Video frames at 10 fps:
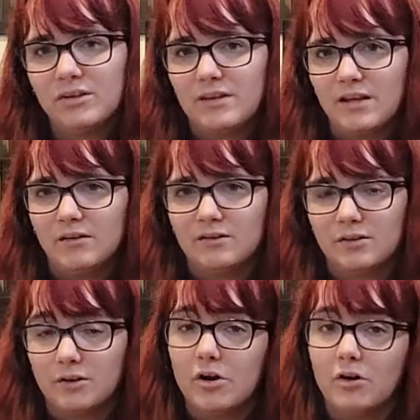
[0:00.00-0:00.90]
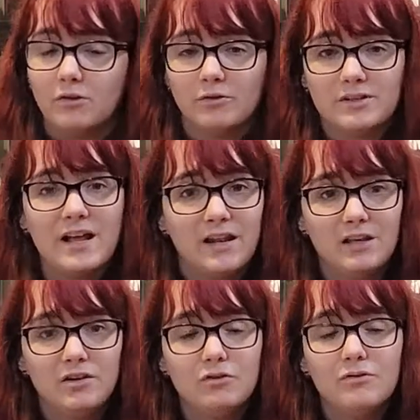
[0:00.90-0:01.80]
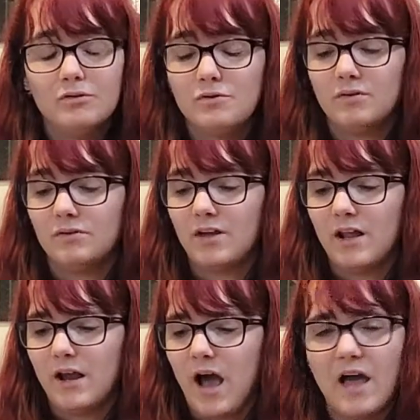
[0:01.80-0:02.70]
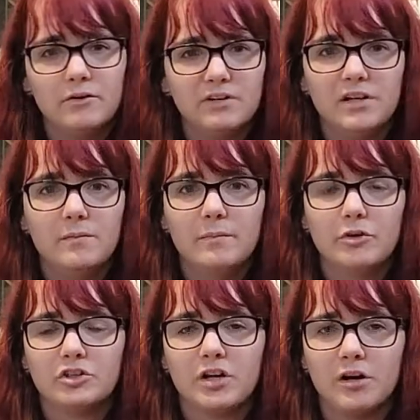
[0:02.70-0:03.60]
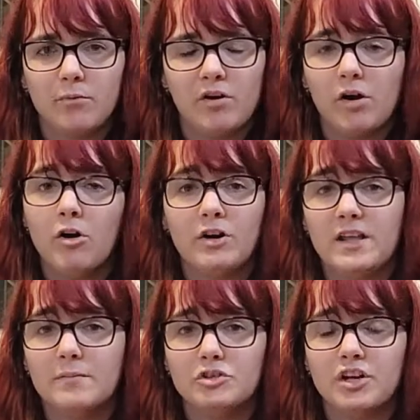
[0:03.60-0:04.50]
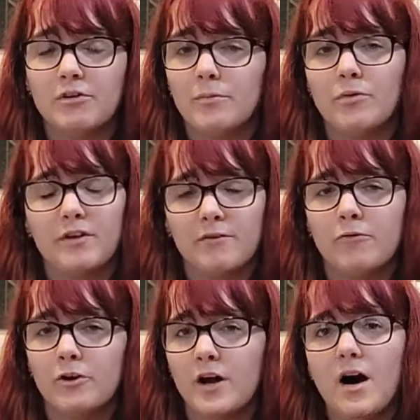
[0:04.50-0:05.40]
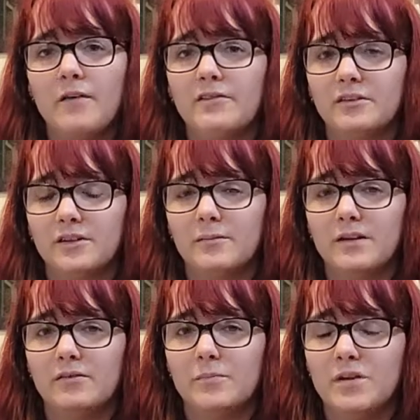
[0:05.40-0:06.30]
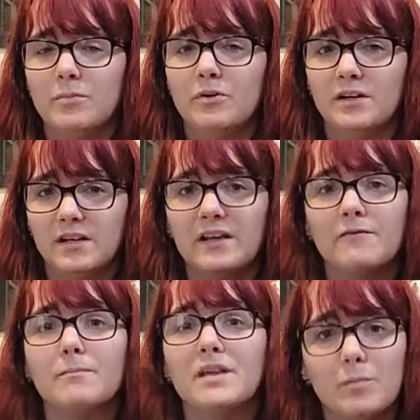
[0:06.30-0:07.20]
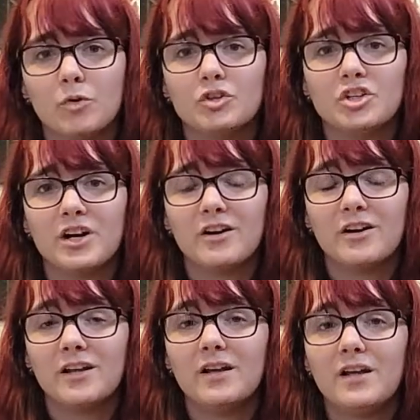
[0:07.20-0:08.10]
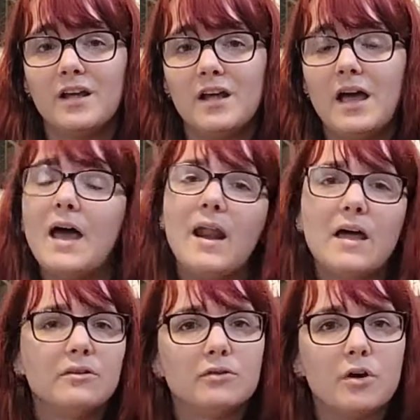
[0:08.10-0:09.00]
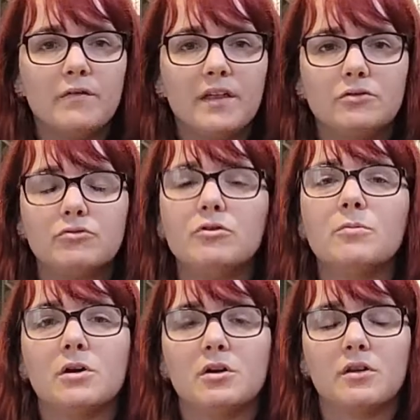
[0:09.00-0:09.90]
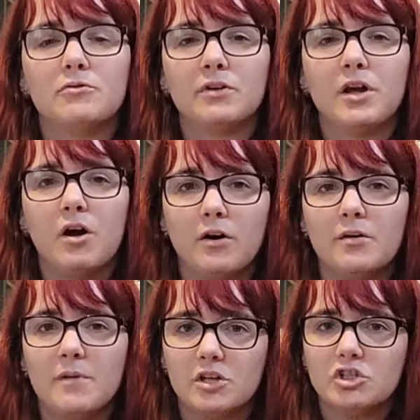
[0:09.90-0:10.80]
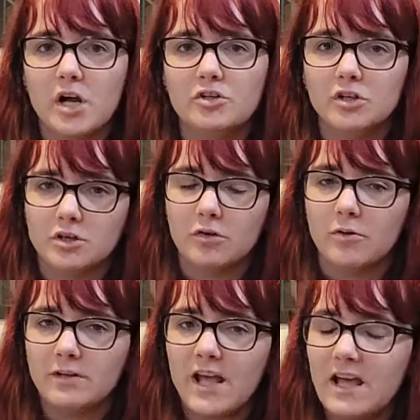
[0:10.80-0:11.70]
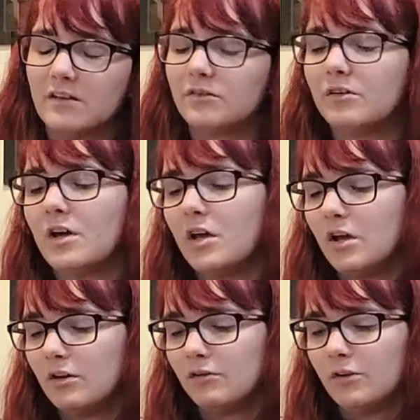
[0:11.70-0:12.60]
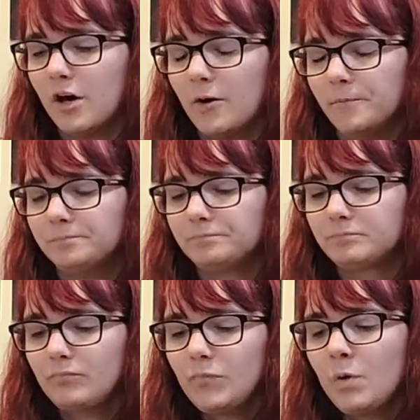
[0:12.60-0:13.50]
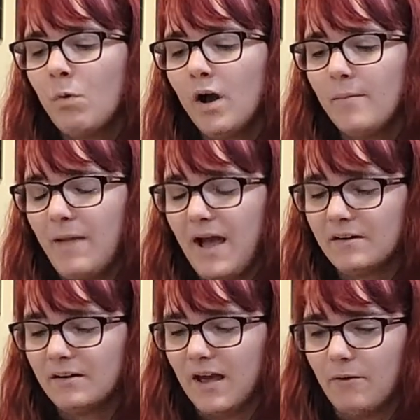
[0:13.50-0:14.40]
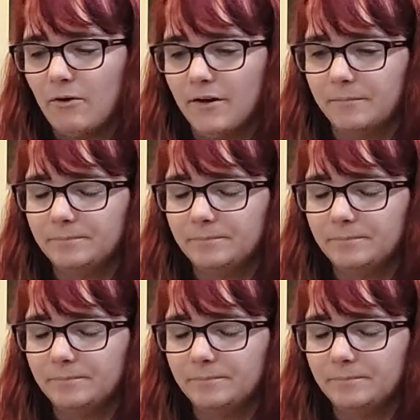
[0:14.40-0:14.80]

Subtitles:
things that the cards are telling you. You can say, like, I don't need to be more charitable. I already am charitable. Therefore, it obviously means that people need to give me more charity. And I don't know if that's true, because it's really hard to be a judge in your own case. So we'll come back to that one.